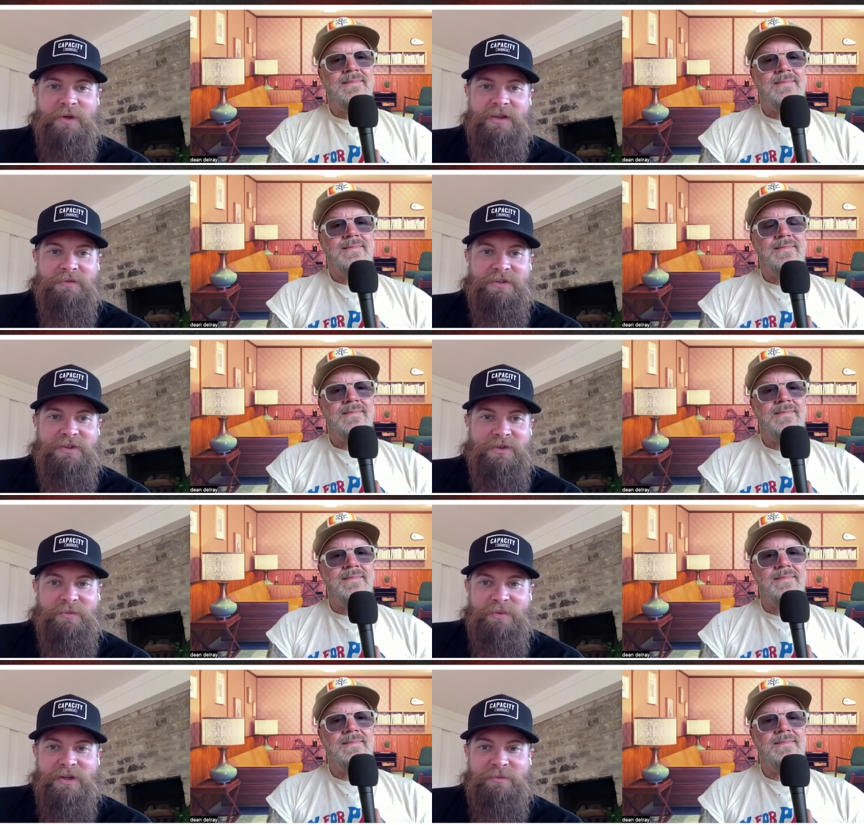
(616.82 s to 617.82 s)
Speaker 1: what we love to
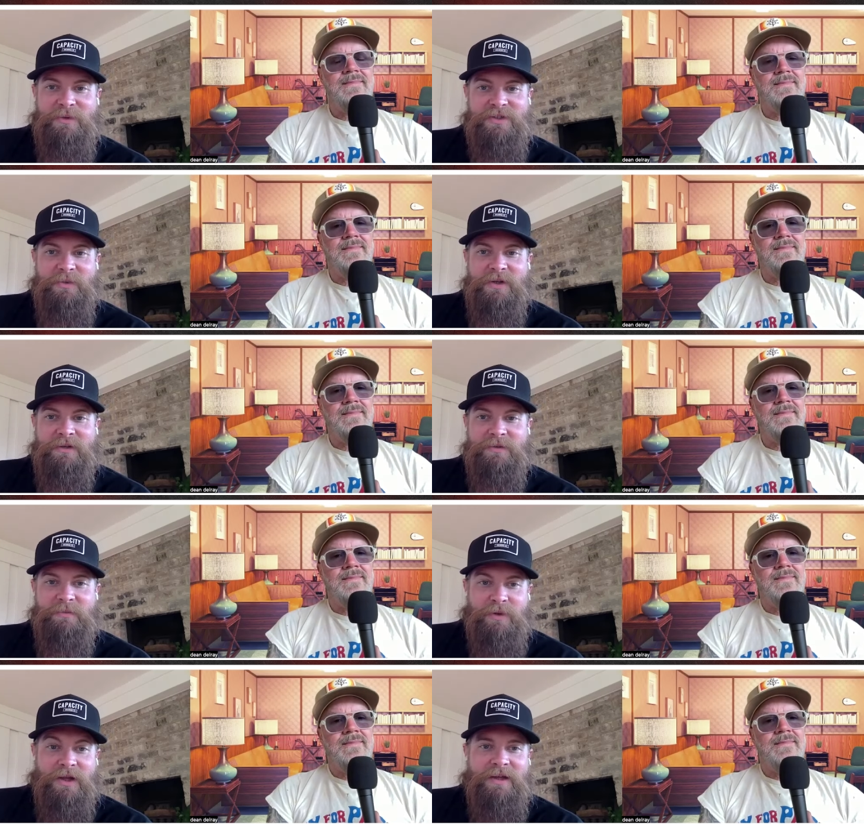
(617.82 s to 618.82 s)
do and playing the music we
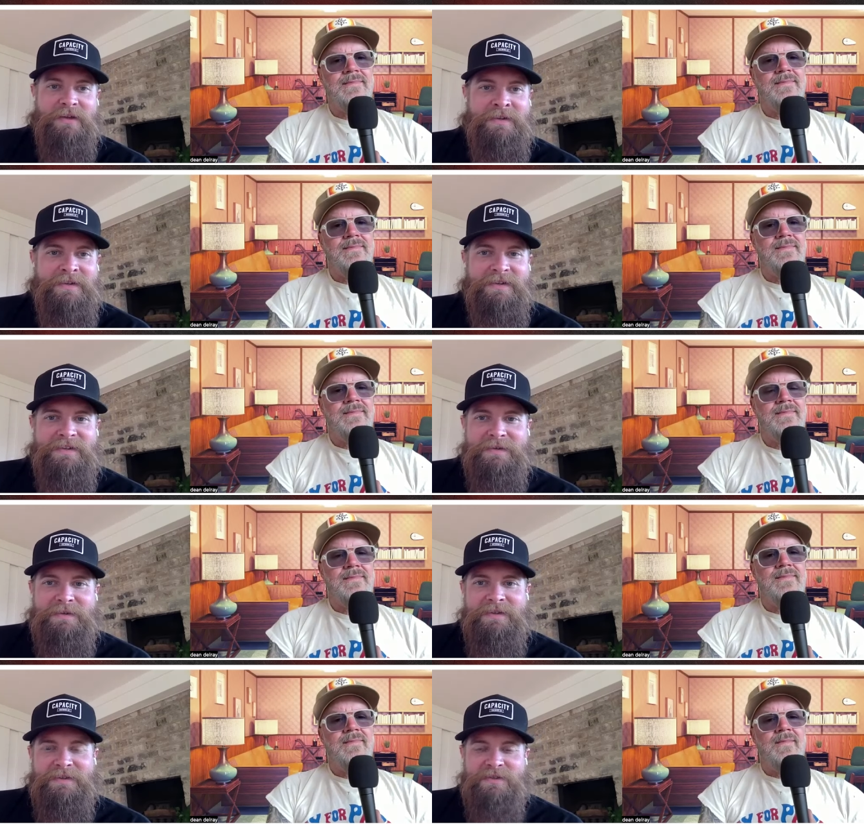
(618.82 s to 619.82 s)
love to play.
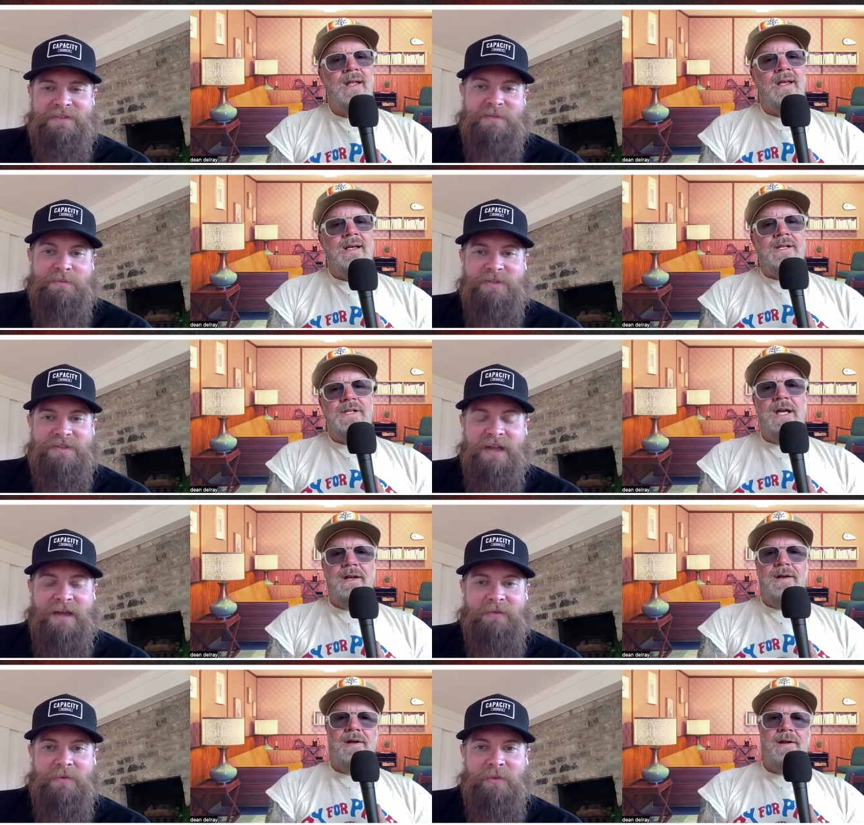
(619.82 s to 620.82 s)
It's as simple as yeah.
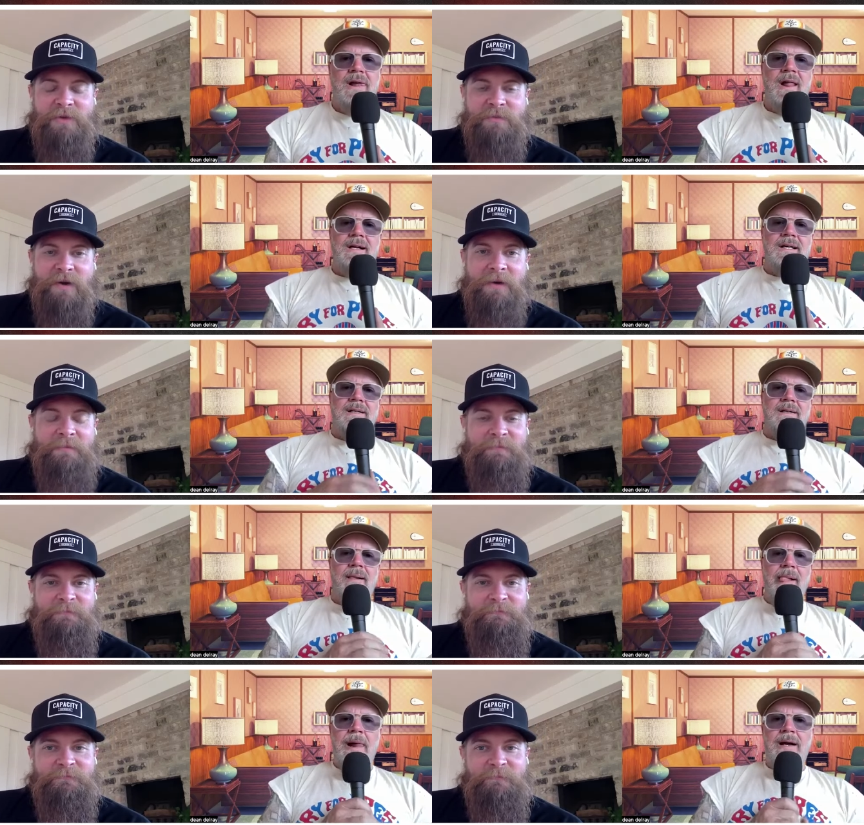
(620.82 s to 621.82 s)
that for the most part.
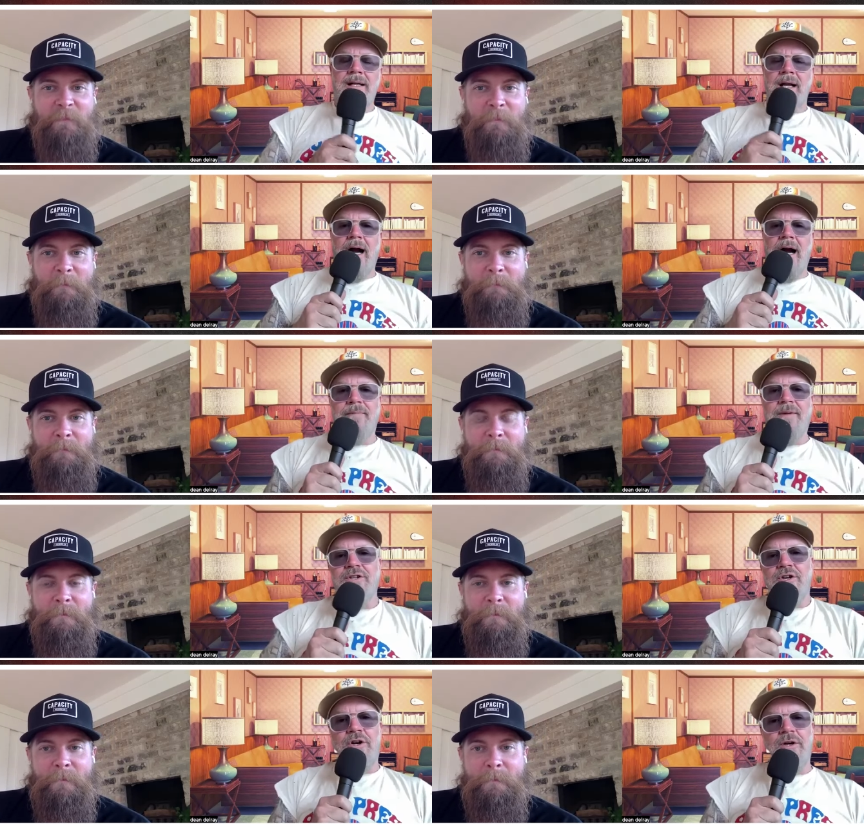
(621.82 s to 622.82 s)
Speaker 2: I
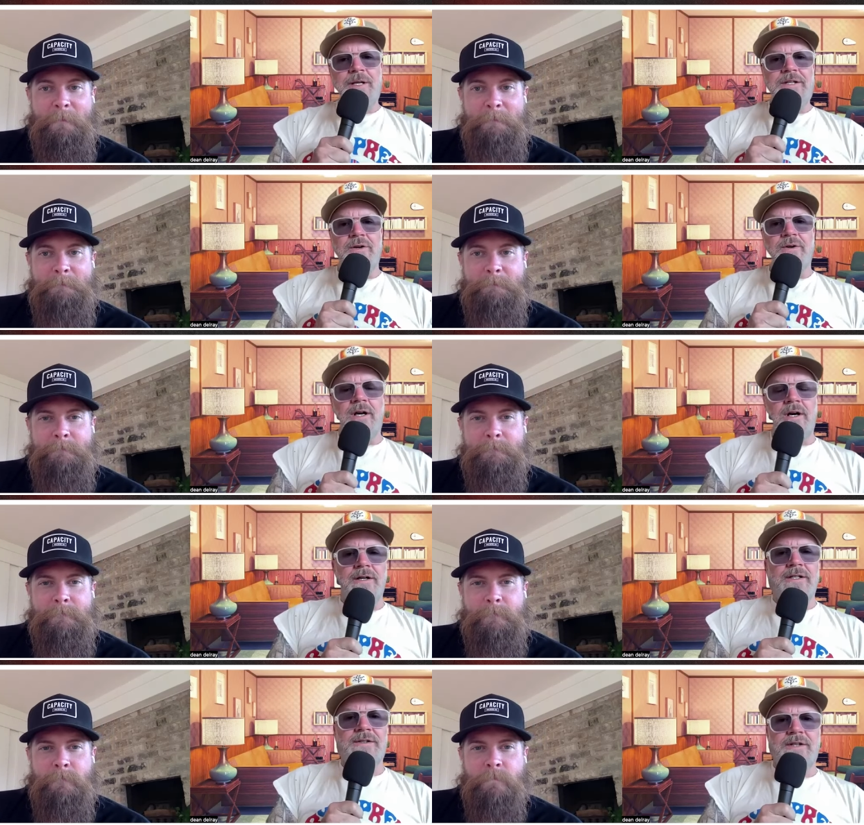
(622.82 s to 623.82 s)
mean, you could be doing the
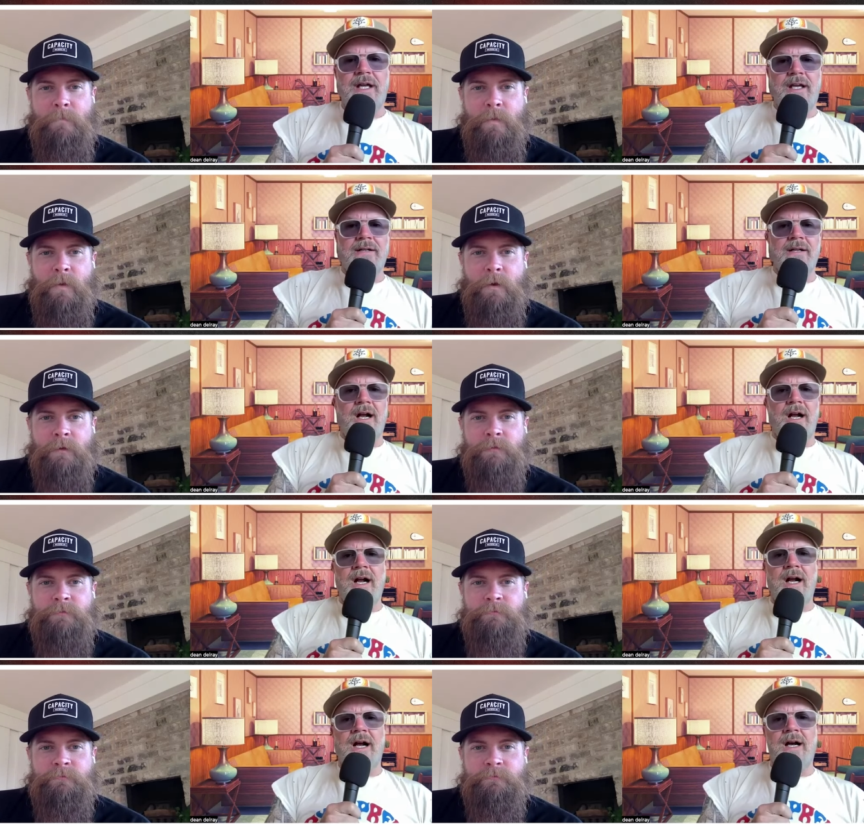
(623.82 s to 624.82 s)
hardest thing
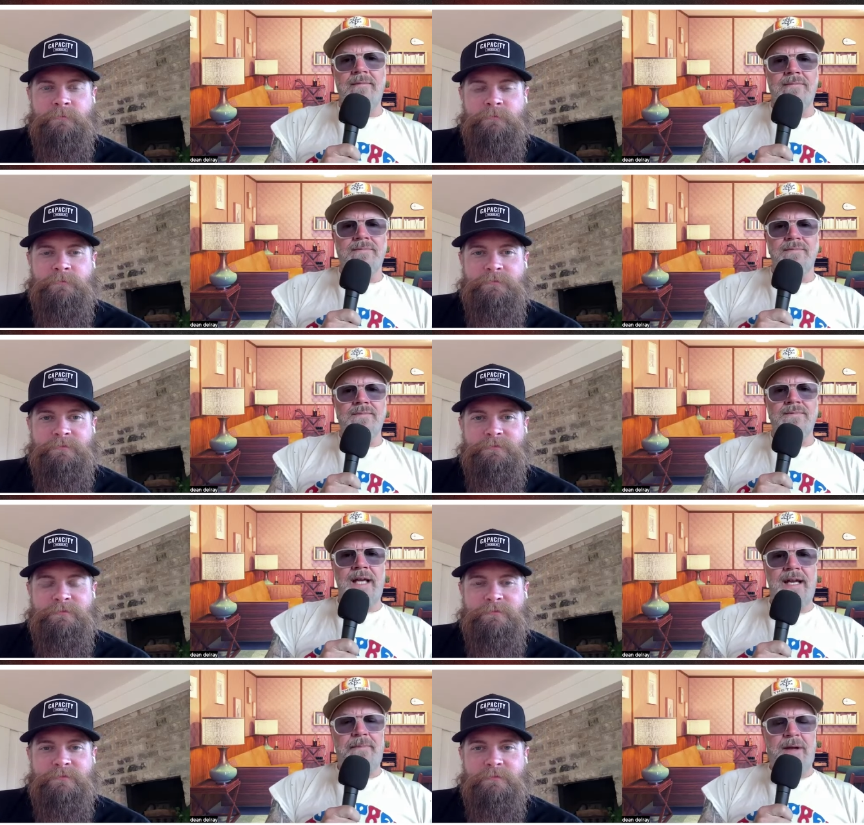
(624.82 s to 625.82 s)
um,
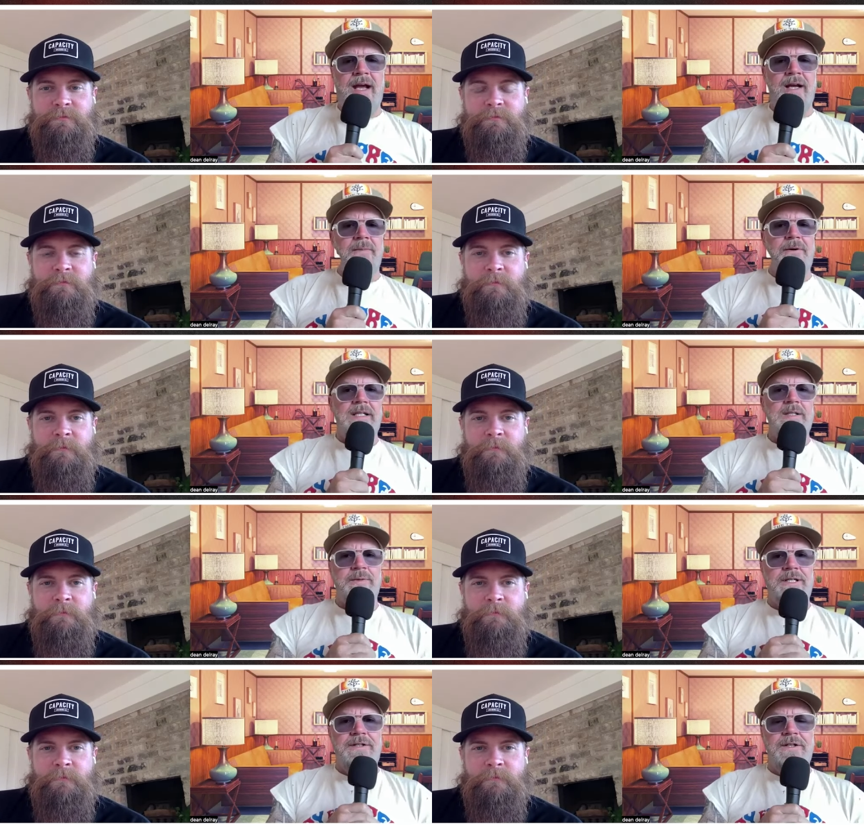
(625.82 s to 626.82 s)
that a band could
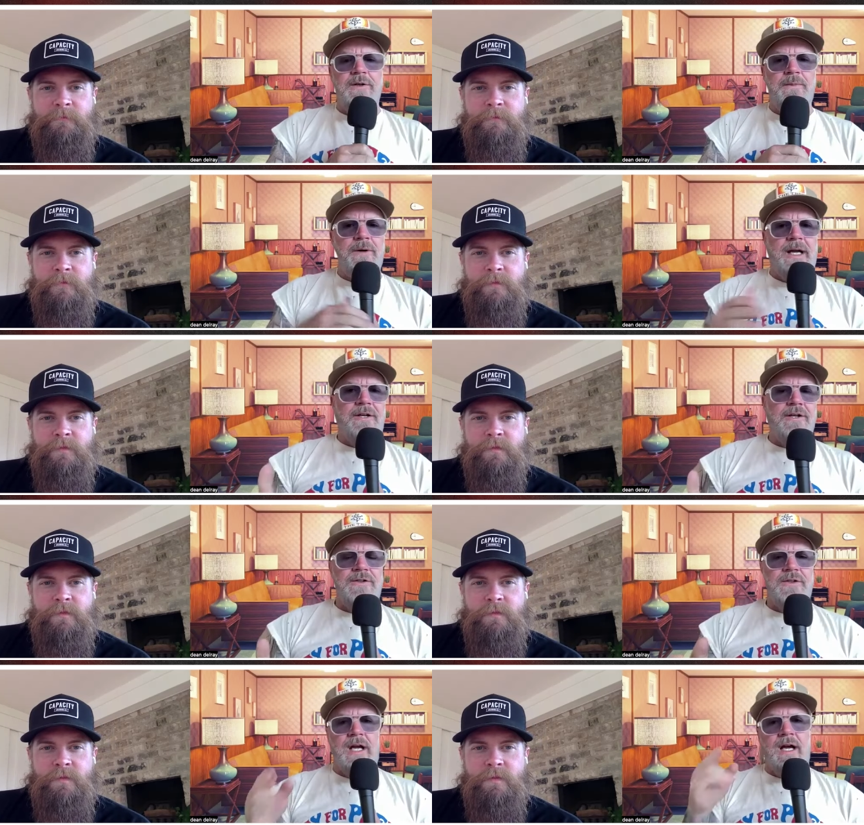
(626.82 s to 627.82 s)
possibly do: play
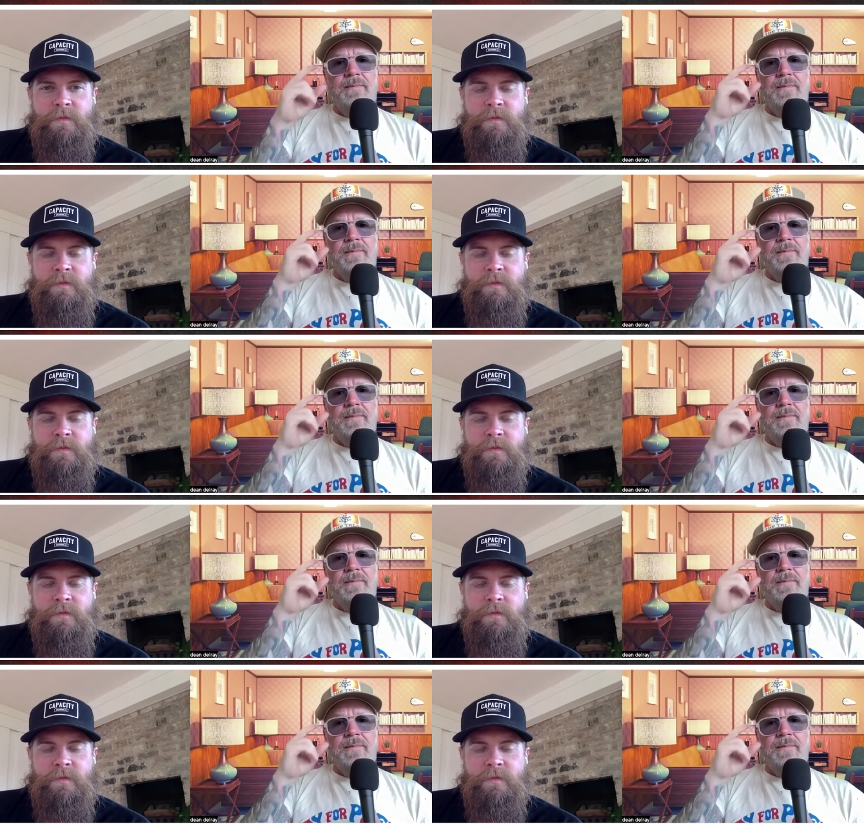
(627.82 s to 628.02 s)
your style of